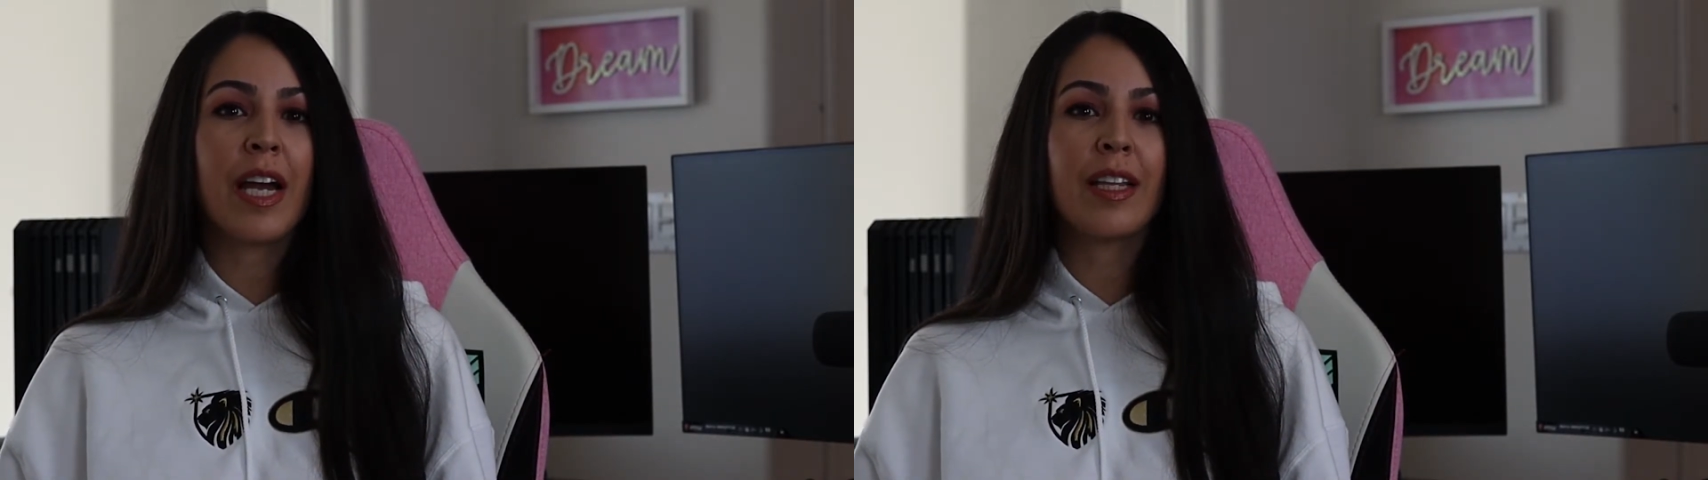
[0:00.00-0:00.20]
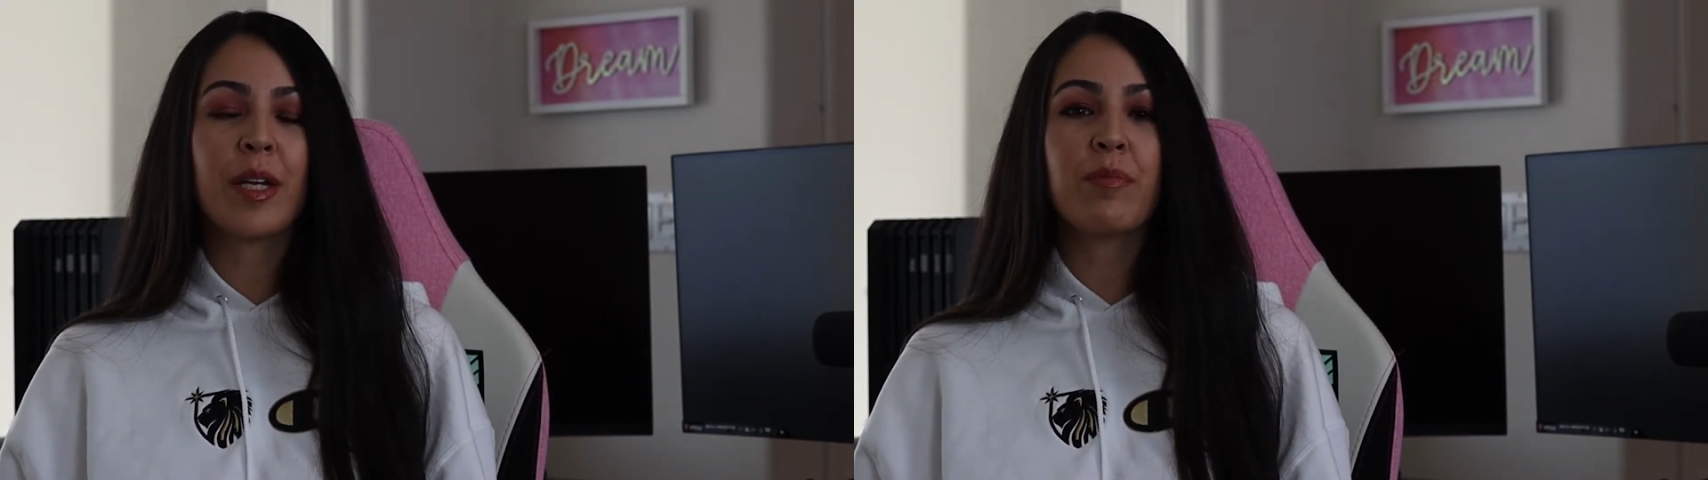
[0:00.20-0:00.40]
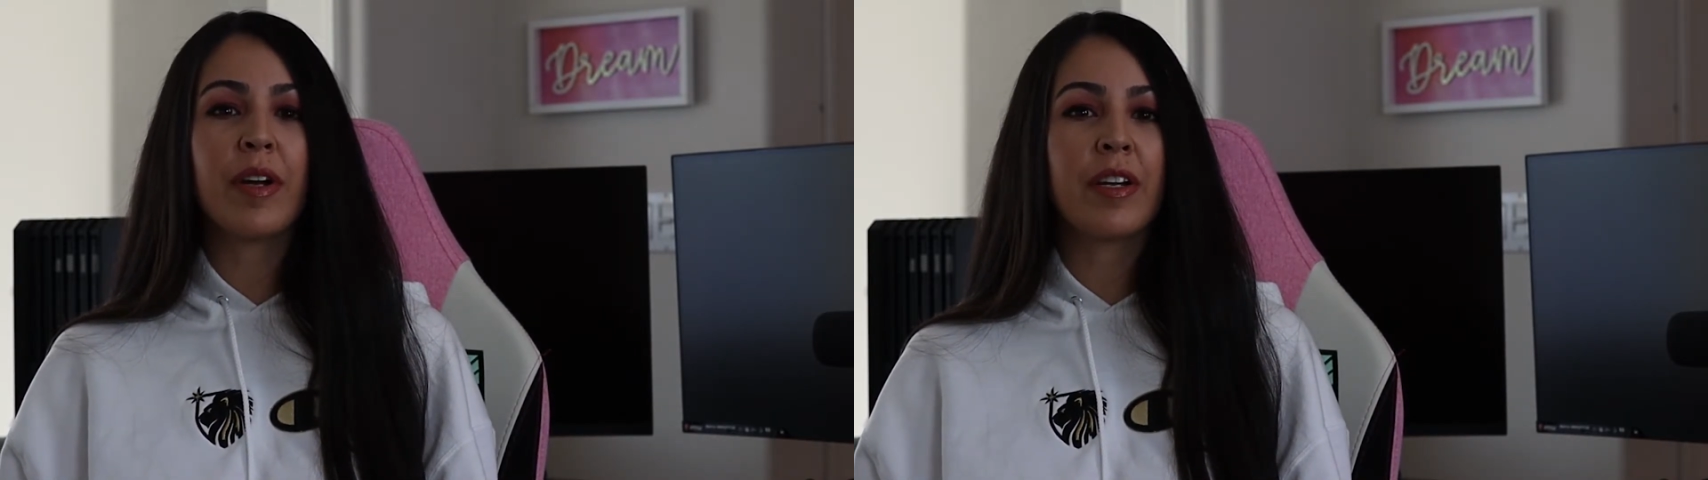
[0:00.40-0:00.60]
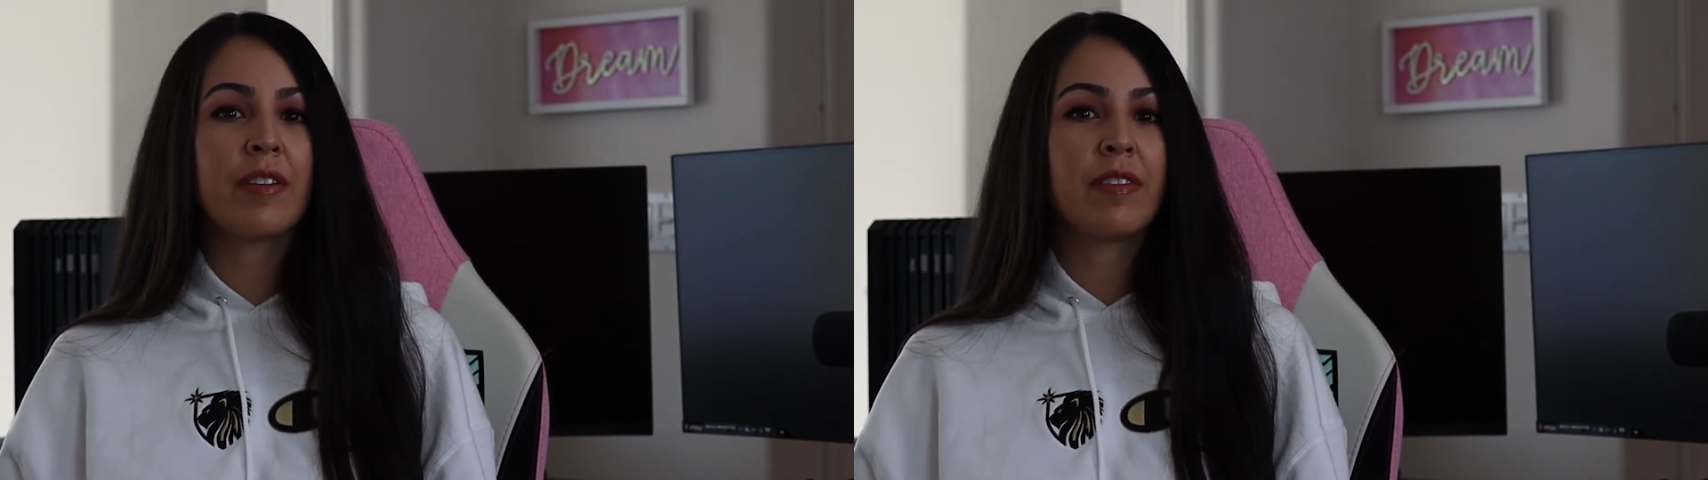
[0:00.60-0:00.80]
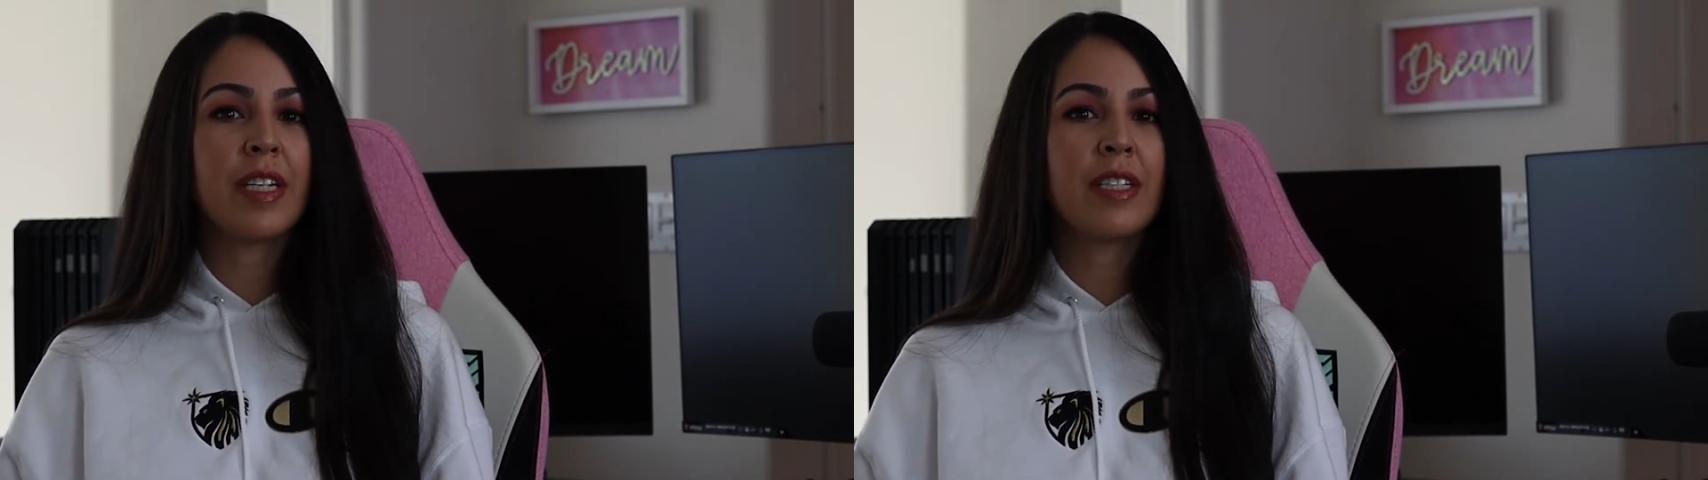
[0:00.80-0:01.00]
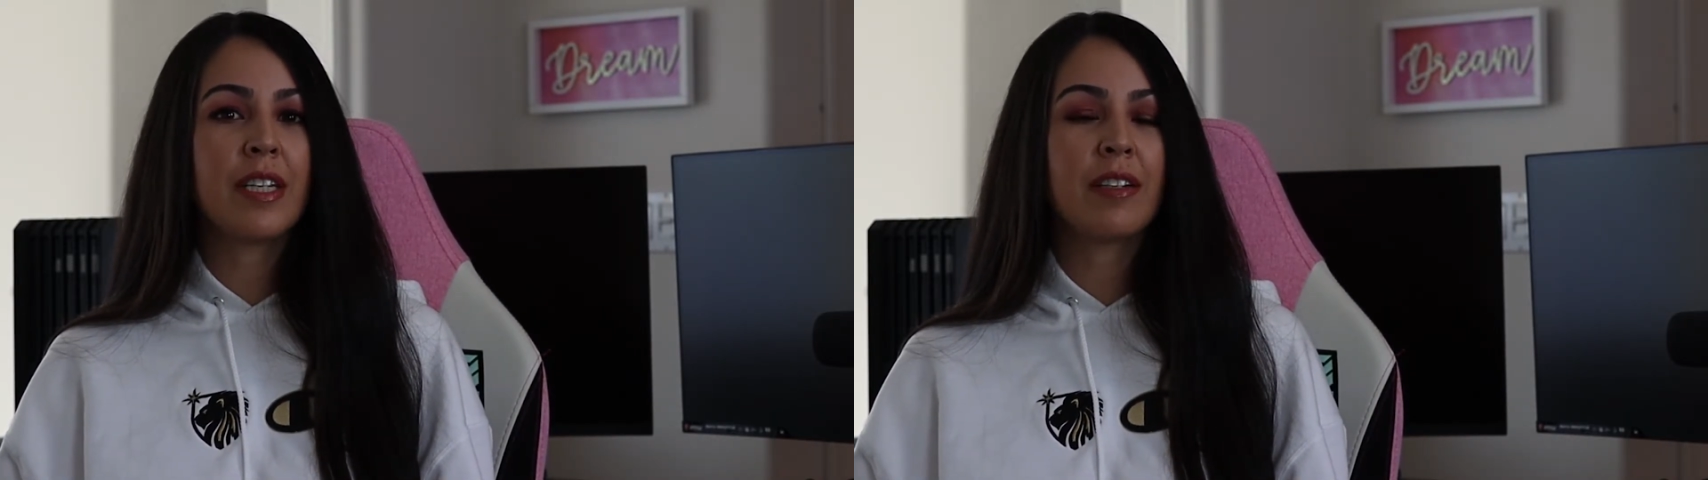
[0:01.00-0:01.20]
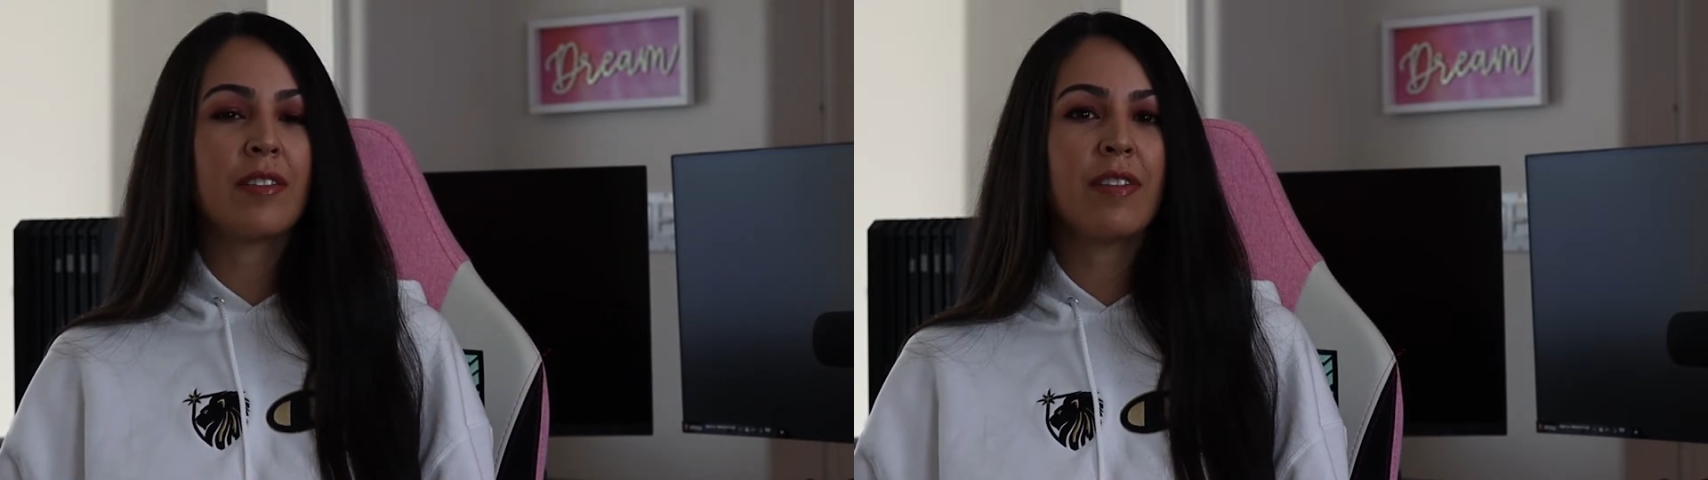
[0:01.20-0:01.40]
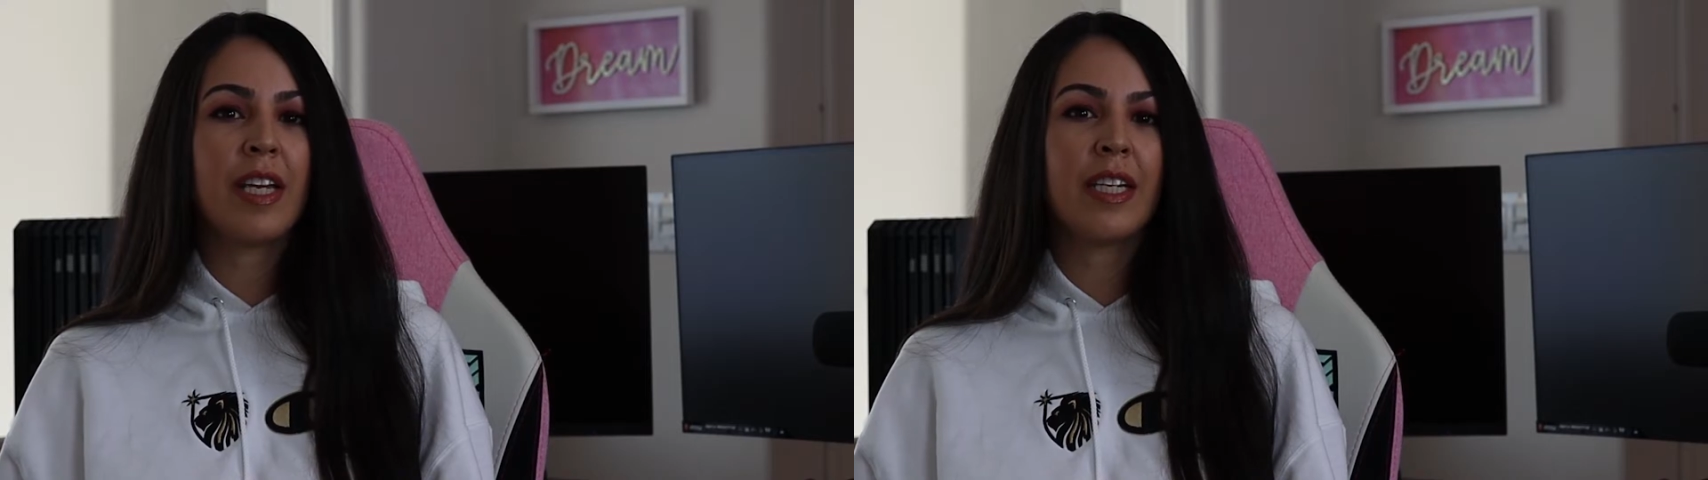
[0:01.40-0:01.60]
at like prior events here
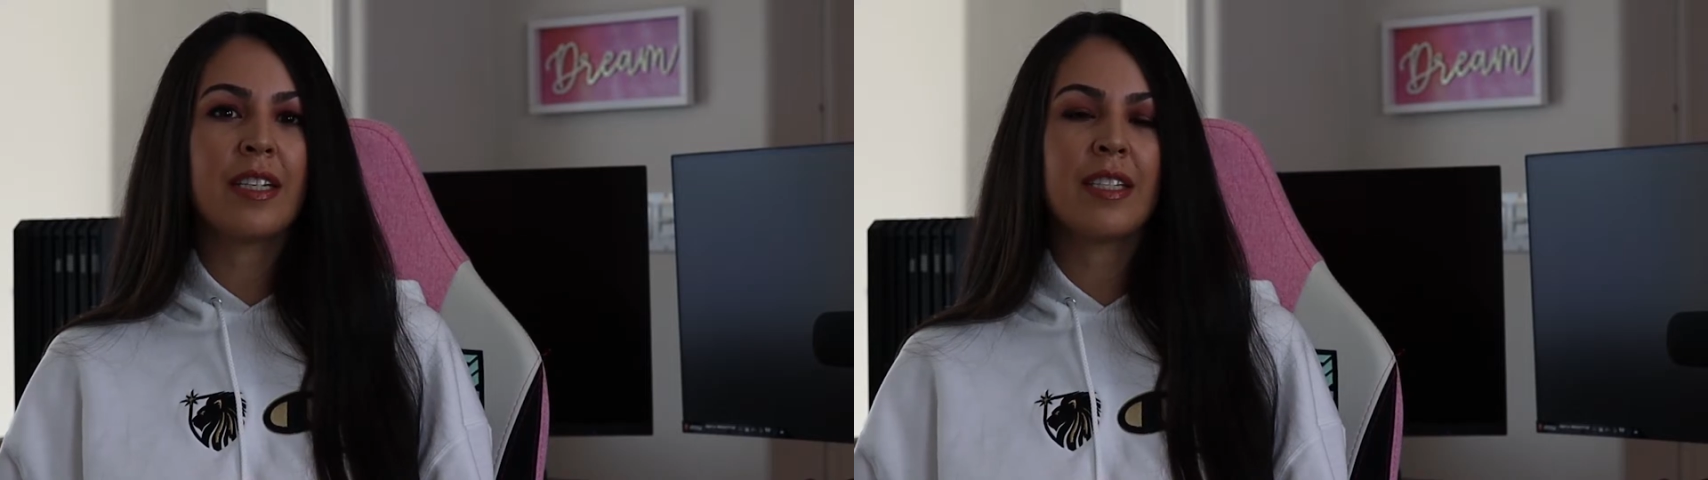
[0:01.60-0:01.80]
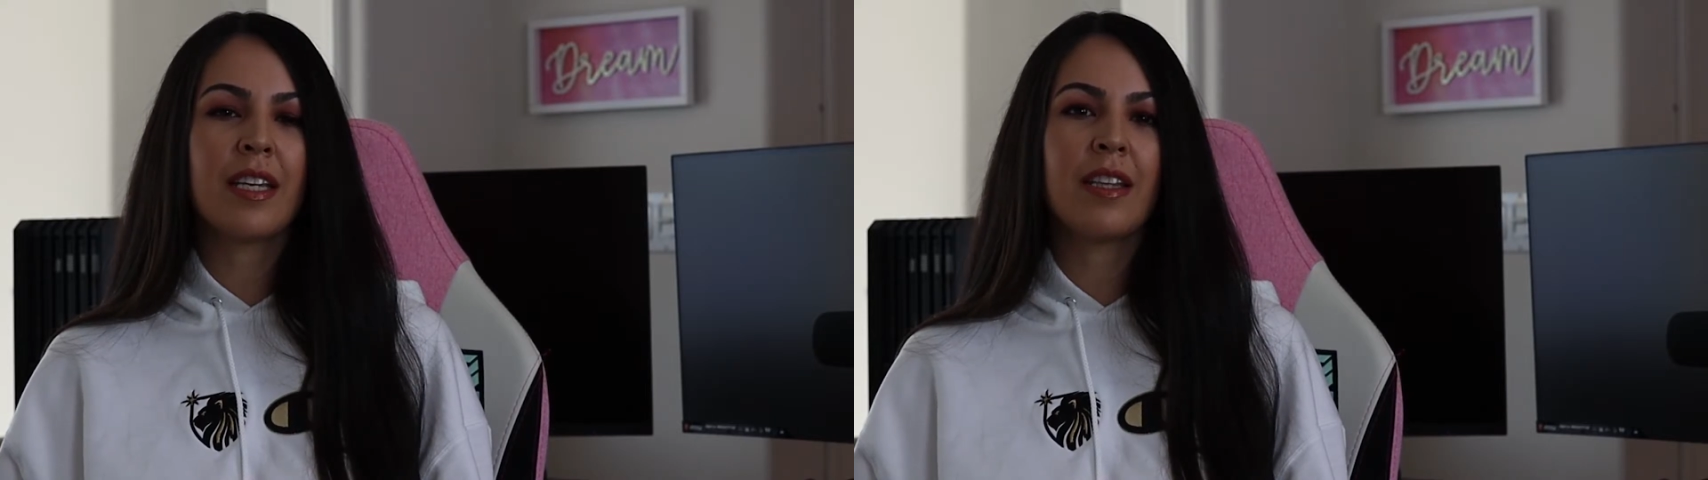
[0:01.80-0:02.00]
in Vegas,